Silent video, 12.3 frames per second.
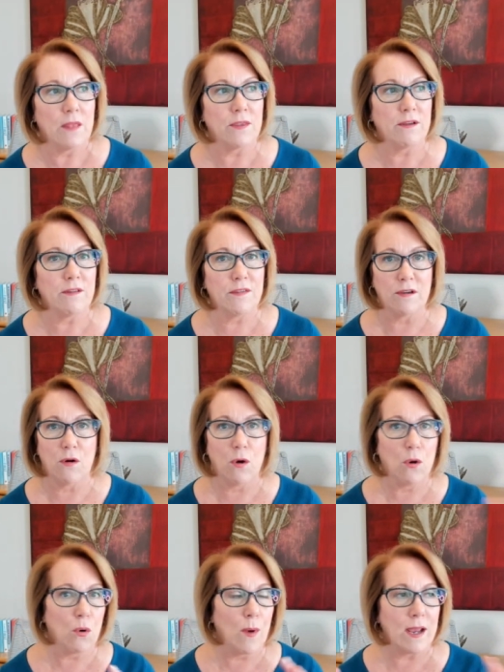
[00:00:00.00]
And the
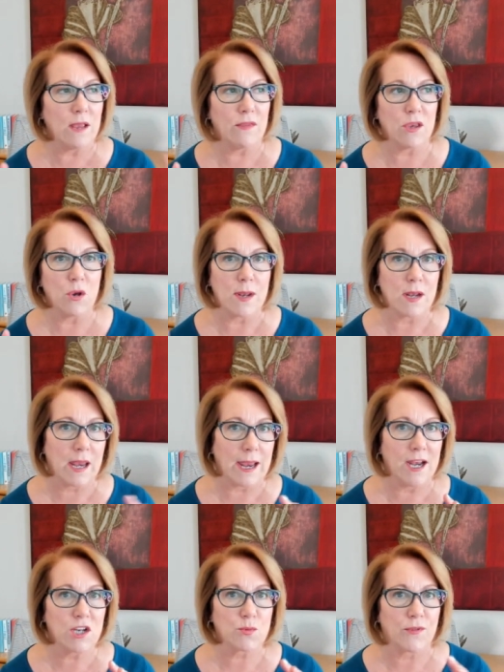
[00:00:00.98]
whole way that you
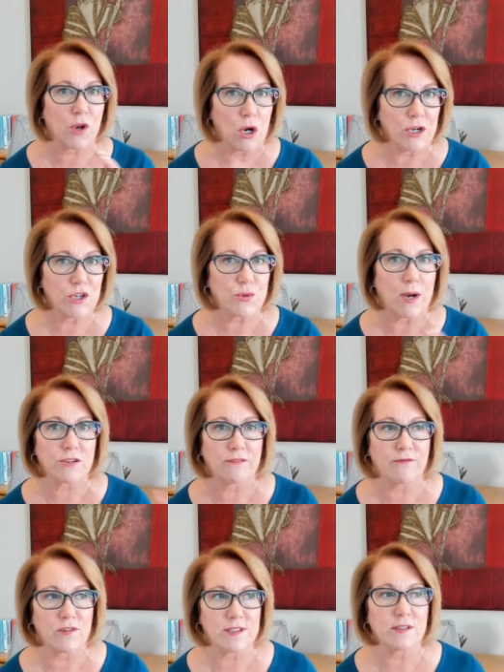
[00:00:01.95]
engage with a
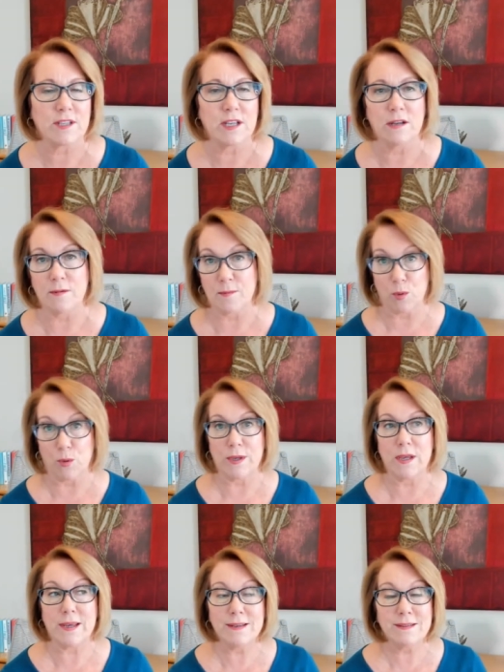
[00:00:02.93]
contractor versus an
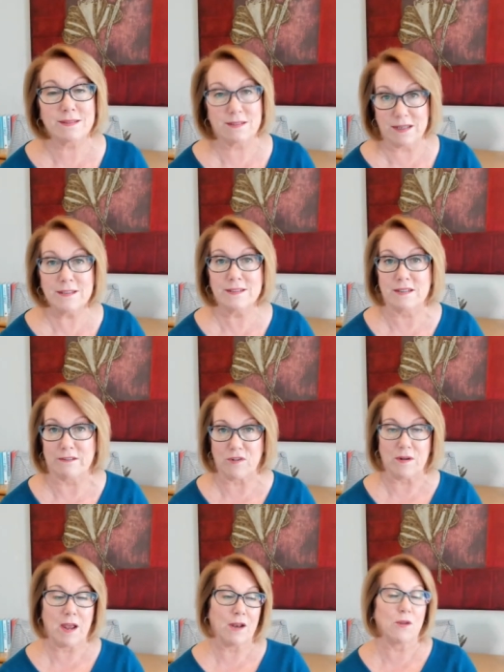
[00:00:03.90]
employee is
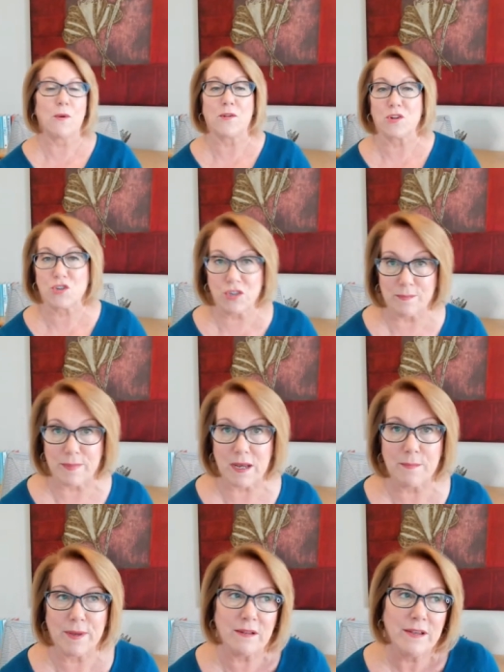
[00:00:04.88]
different. I don't know whether it should
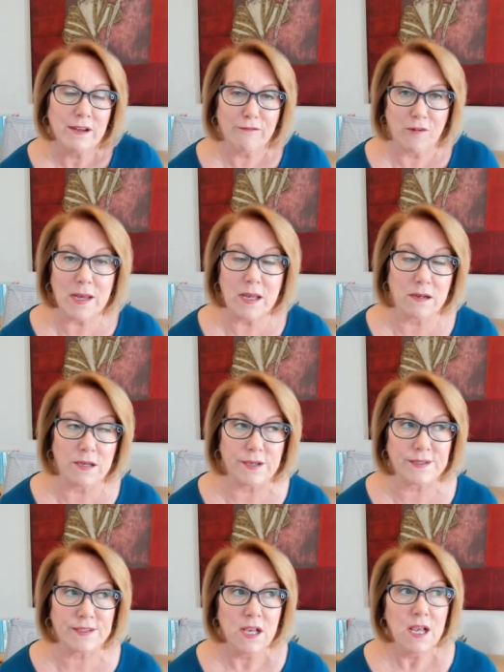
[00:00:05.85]
be, but for me it
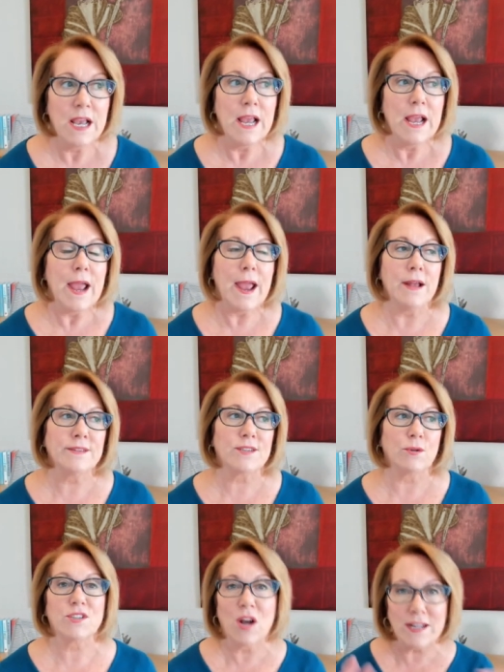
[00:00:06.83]
is. And
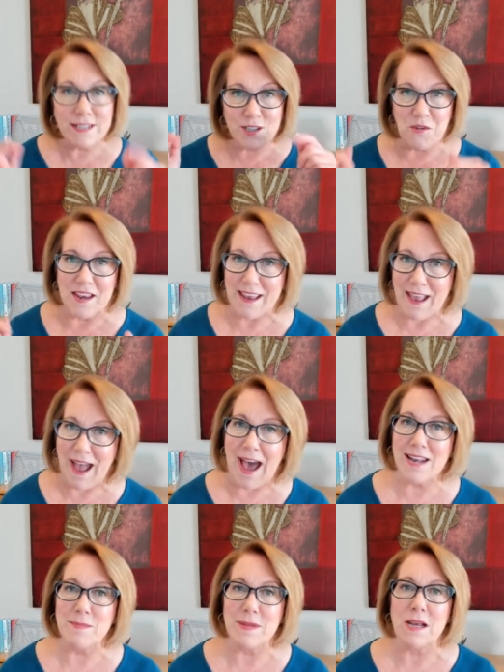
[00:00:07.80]
so it's not until the
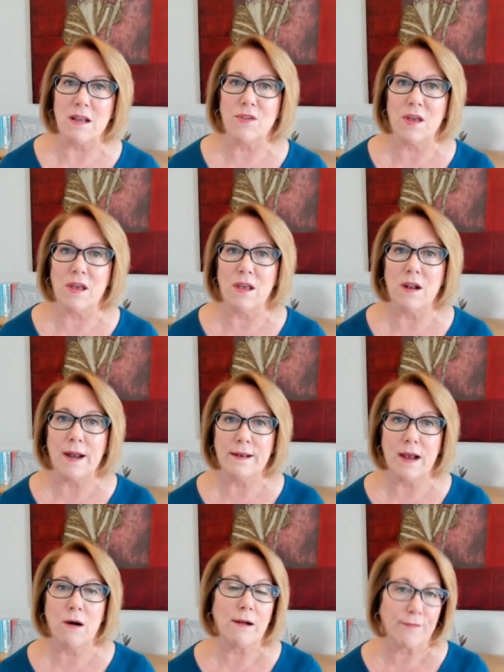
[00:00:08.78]
academy that I
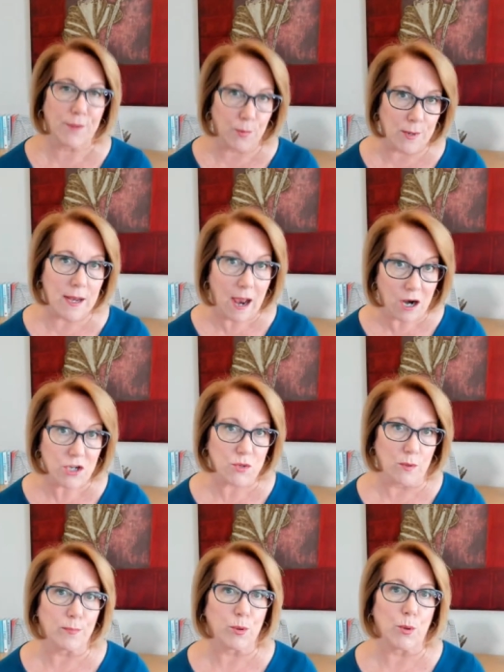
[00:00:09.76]
now have 3
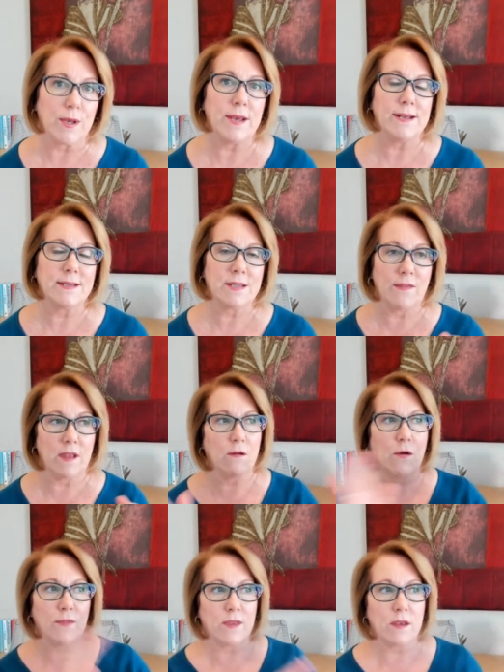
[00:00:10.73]
actual employees. And then
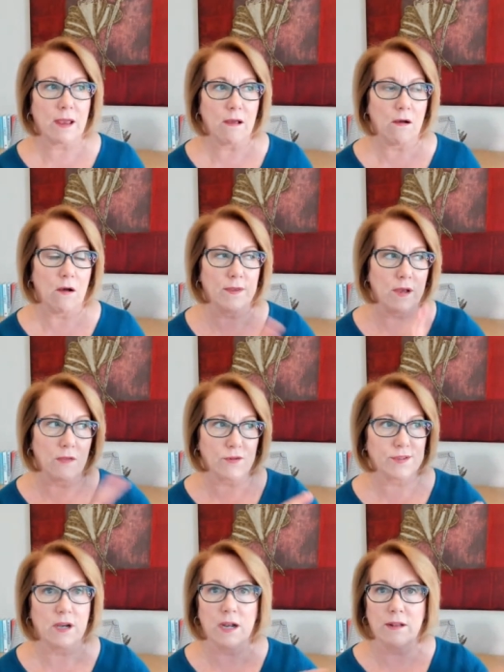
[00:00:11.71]
on the
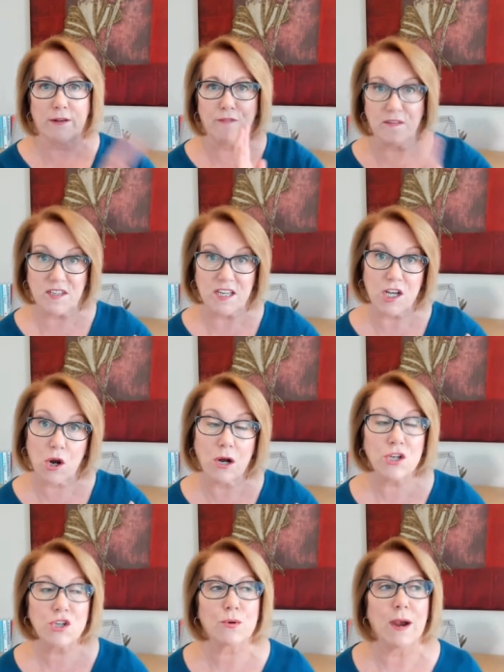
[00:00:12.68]
other side, like 15
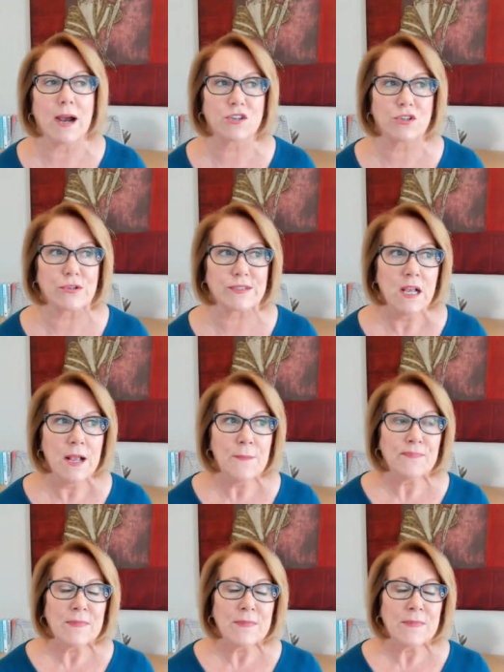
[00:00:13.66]
contractors.